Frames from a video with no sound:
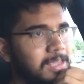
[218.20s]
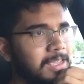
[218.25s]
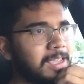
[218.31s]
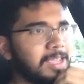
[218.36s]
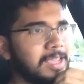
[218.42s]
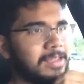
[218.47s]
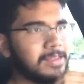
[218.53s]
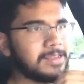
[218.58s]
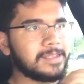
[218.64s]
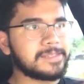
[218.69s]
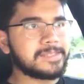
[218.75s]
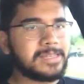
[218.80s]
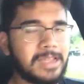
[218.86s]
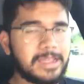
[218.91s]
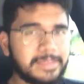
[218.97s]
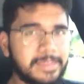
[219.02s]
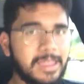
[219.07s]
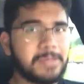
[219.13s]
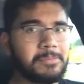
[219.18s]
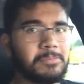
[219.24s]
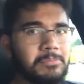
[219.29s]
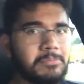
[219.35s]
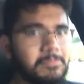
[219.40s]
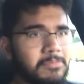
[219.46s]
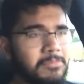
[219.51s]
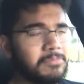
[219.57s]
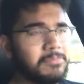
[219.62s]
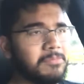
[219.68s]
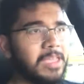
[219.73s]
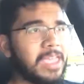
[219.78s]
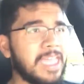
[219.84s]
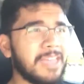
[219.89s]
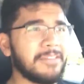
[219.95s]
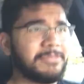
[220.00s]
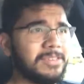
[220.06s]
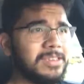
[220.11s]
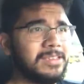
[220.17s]
and it's not that
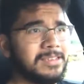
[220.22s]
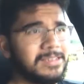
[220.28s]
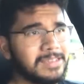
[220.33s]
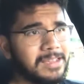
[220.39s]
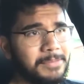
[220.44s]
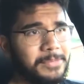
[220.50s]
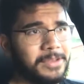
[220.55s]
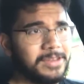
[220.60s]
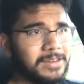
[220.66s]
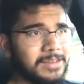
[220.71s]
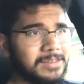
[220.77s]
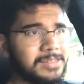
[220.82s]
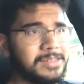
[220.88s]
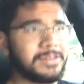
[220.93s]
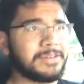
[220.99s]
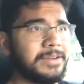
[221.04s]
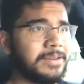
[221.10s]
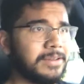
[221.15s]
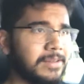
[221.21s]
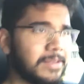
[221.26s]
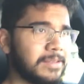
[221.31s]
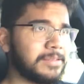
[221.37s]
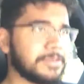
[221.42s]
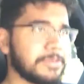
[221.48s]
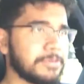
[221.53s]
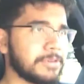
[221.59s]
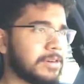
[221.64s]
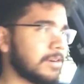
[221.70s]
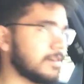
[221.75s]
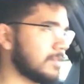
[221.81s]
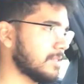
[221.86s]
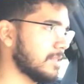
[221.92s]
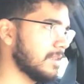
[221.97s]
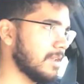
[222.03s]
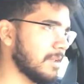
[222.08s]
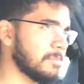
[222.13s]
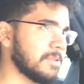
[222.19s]
heavy. I mean, considering all newer cars
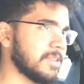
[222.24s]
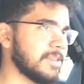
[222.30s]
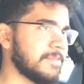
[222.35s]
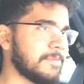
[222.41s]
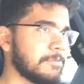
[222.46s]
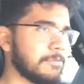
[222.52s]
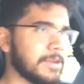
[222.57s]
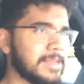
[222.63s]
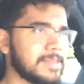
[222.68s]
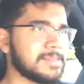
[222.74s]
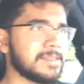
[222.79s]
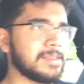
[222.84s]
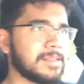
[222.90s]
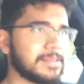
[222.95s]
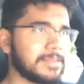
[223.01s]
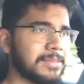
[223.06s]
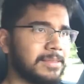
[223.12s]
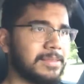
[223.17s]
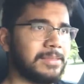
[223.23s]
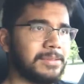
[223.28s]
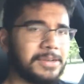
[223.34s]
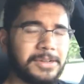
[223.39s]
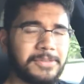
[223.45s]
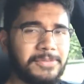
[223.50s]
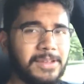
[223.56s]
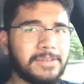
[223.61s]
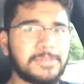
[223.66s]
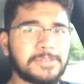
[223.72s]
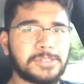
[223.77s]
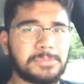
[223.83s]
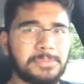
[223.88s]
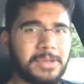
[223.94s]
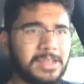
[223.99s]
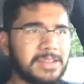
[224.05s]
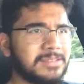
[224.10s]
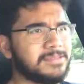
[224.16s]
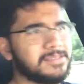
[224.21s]
today, I believe it weighs like
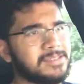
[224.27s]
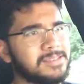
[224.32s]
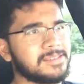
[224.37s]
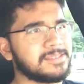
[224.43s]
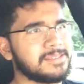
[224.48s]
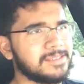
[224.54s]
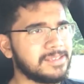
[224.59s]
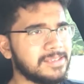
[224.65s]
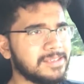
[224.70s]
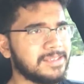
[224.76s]
3,500 pounds.